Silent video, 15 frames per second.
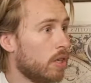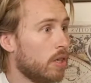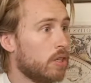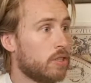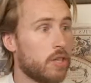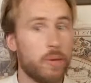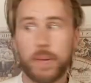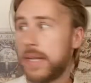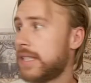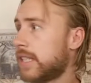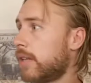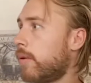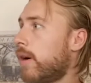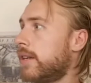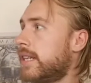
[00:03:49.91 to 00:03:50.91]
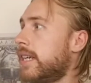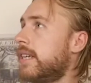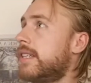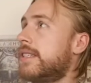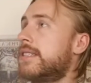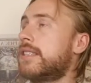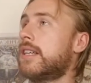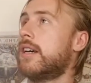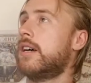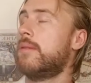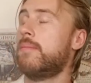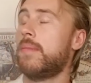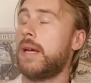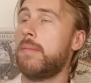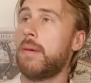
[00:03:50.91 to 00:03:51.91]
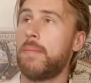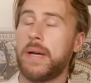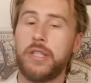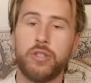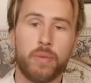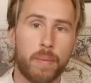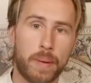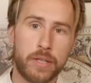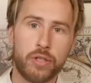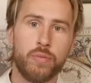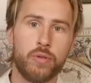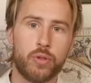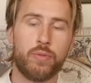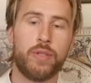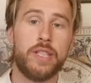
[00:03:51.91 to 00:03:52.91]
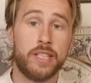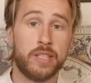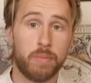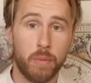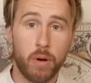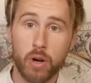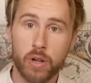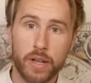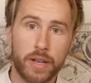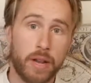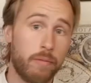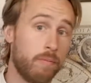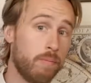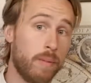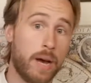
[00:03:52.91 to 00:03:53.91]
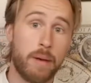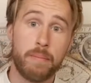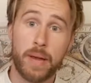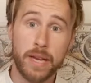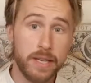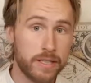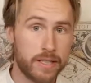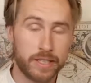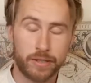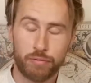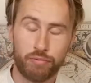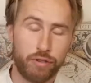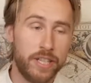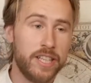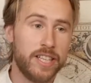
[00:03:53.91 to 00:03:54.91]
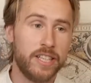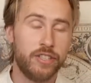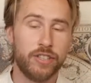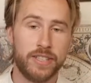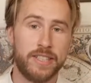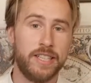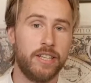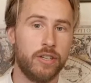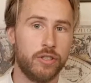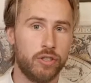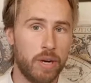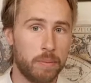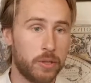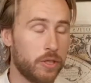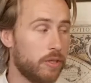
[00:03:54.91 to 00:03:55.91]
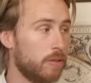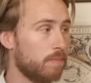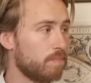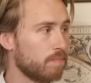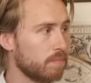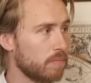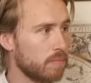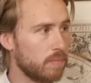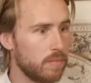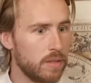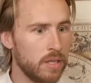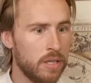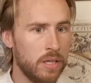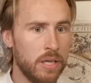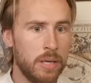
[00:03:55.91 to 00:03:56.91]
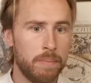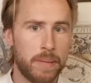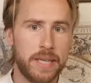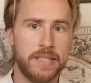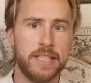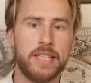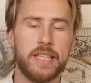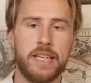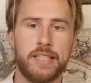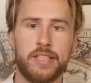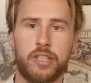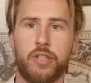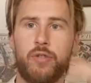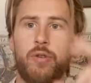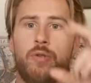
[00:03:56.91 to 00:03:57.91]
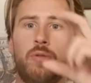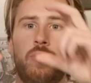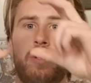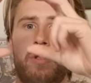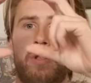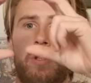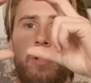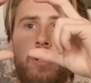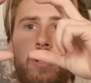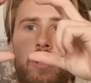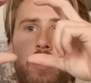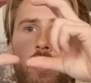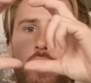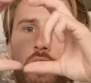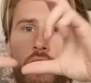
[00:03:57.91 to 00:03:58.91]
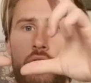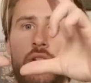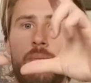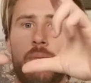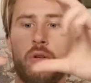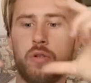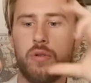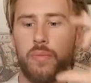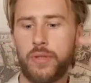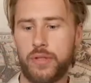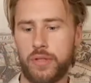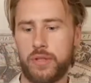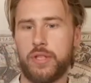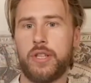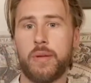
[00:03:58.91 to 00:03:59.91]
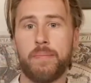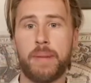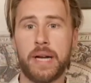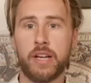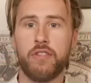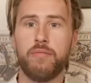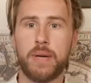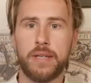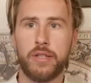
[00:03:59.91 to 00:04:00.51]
So basically what I did is, in my bedroom was really small, and I made this really interesting contraption. Basically, I screwed 3 bulbs to the back of my